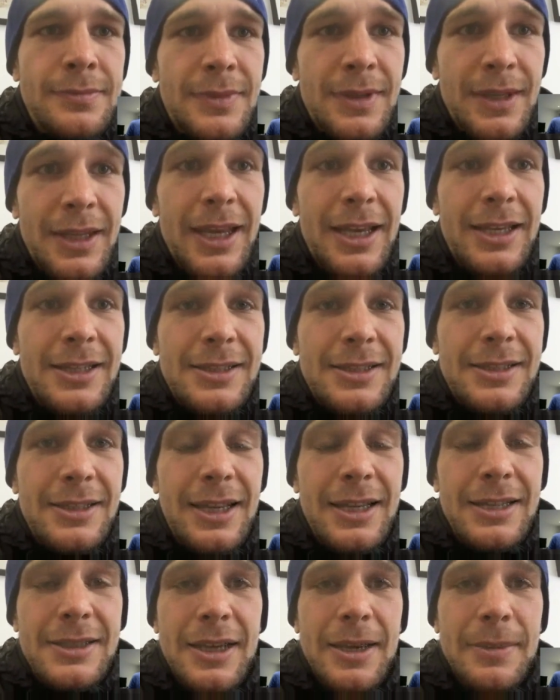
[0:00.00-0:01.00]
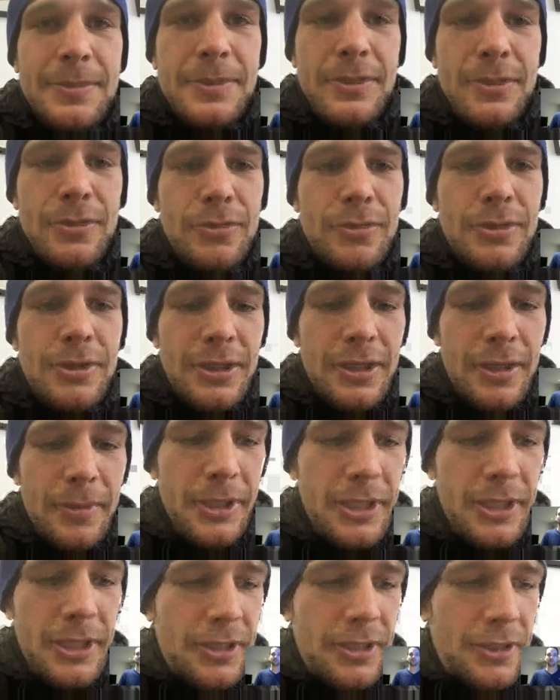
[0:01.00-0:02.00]
Yes, absolutely. I
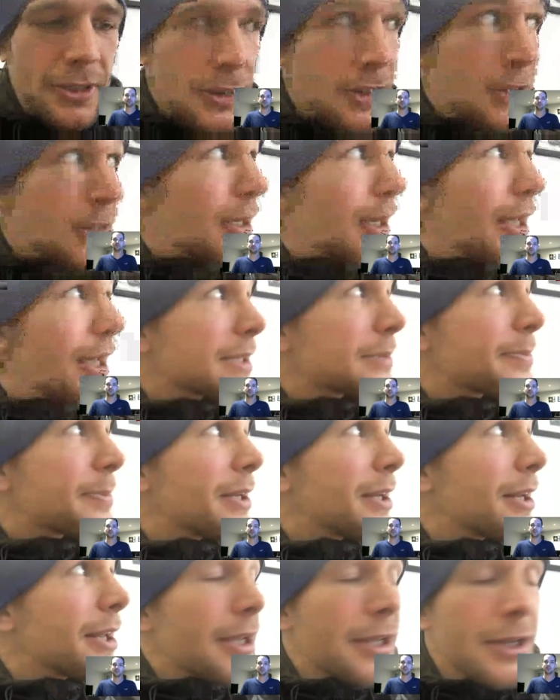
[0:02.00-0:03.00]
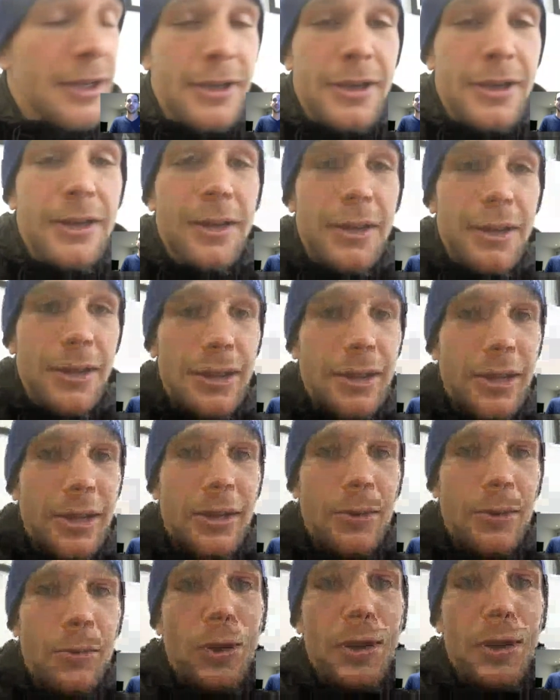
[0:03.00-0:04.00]
mean, it has been like a
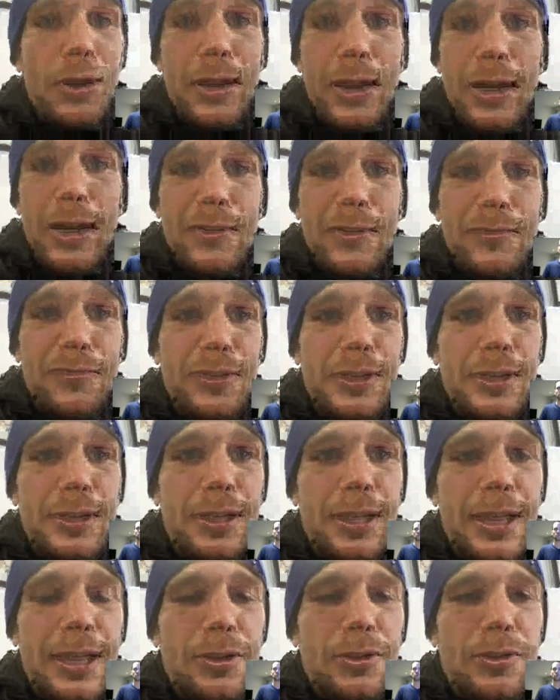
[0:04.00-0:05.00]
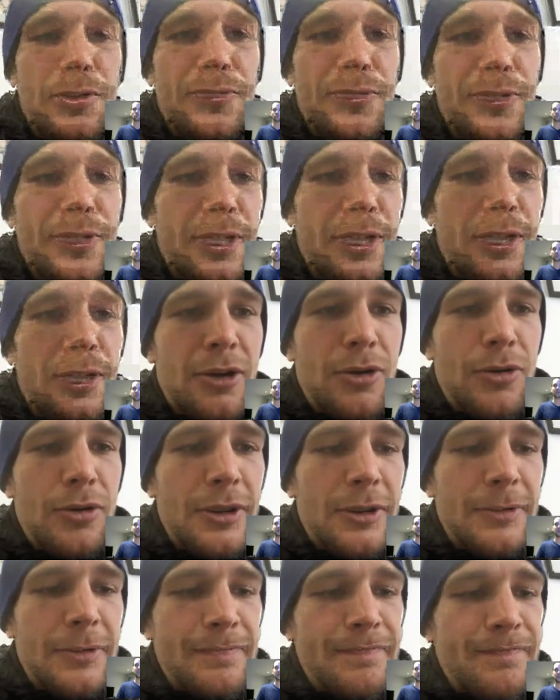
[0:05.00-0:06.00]
1.5 year layoff, and
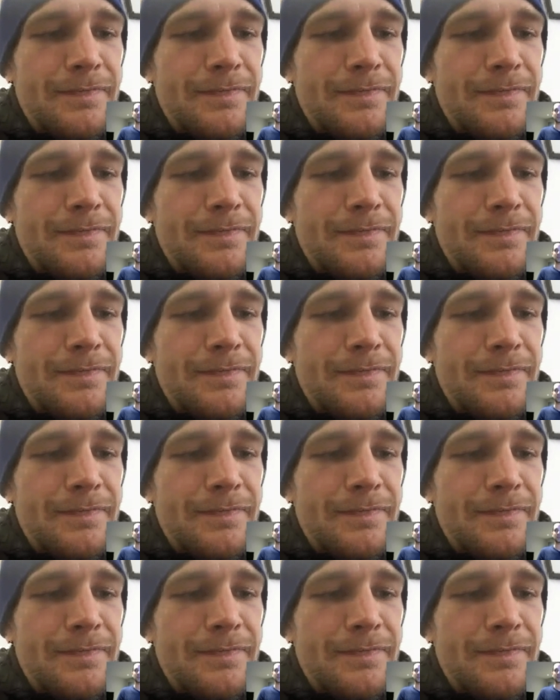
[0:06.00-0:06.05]
now